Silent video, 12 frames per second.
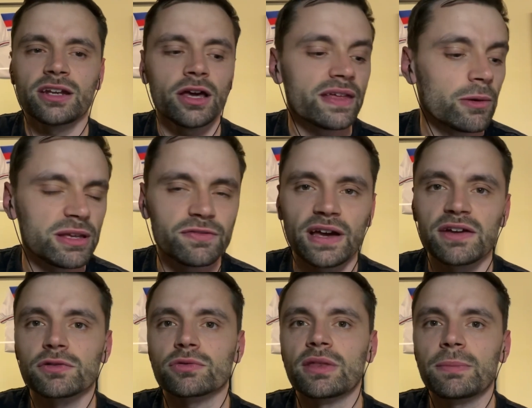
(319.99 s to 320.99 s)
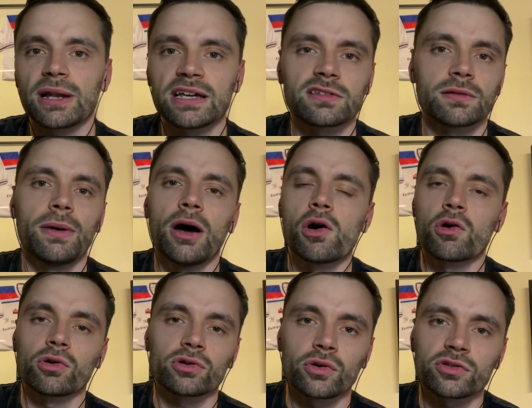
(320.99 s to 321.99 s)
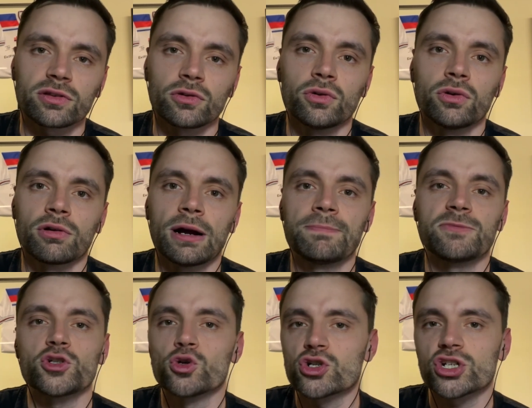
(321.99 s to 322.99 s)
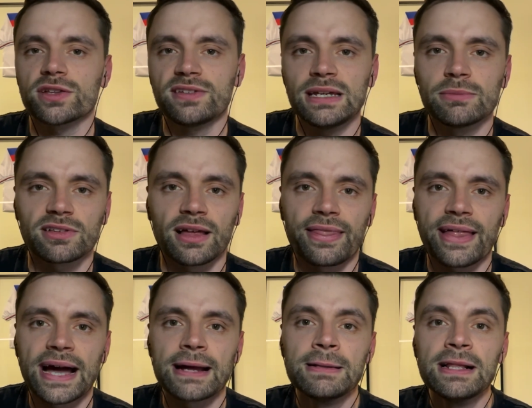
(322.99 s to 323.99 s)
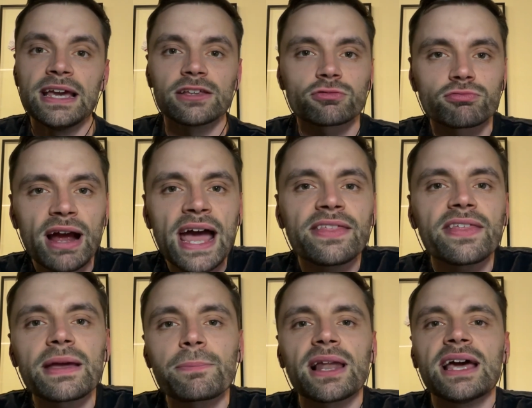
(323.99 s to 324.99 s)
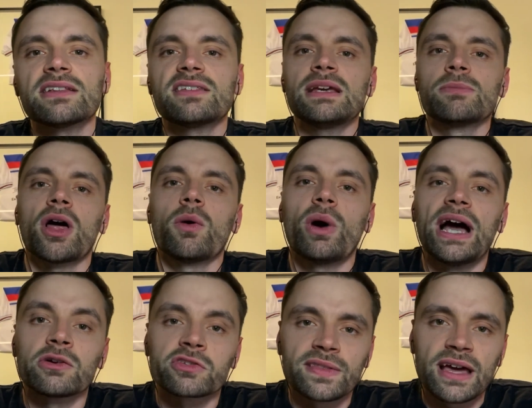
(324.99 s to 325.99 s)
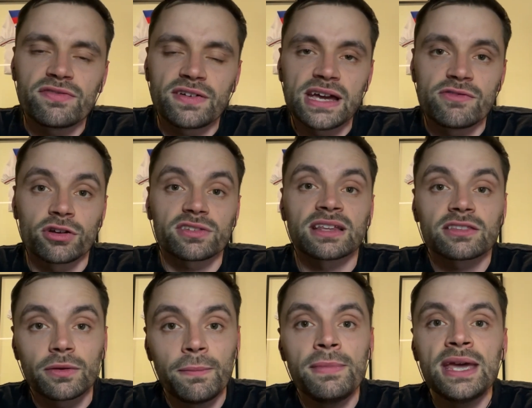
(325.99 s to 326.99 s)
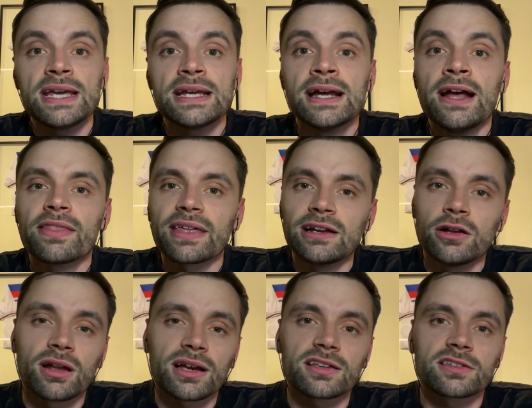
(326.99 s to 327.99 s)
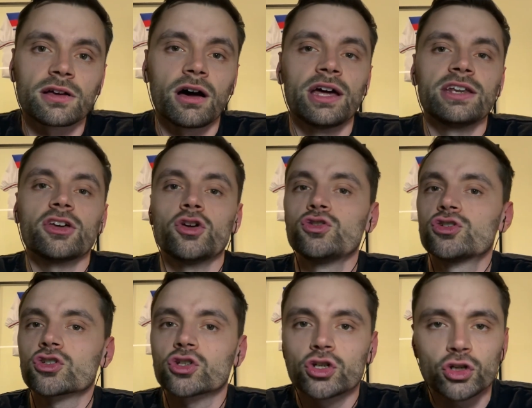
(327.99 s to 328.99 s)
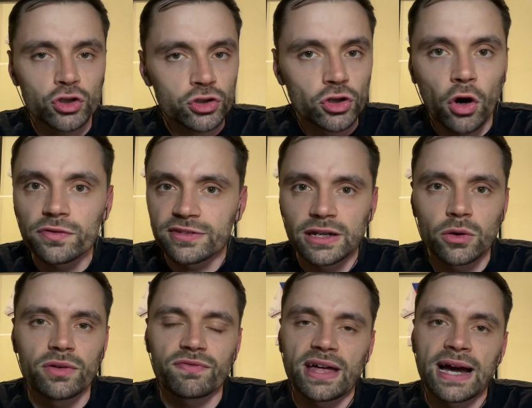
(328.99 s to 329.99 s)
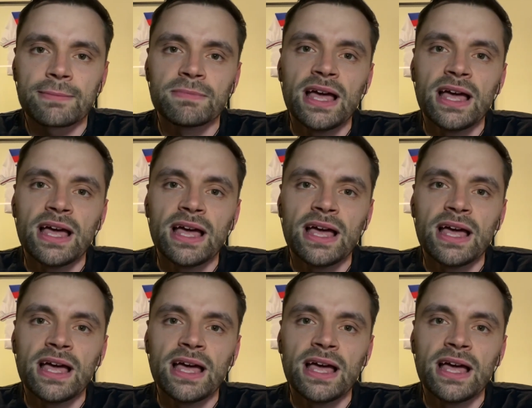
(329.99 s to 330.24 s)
I know they'll be favourites when they play Samoa or Georgia, teams like that. It's rare that they play a team like Wales and they're favourites, and to me they look like a side who just could not deal with that.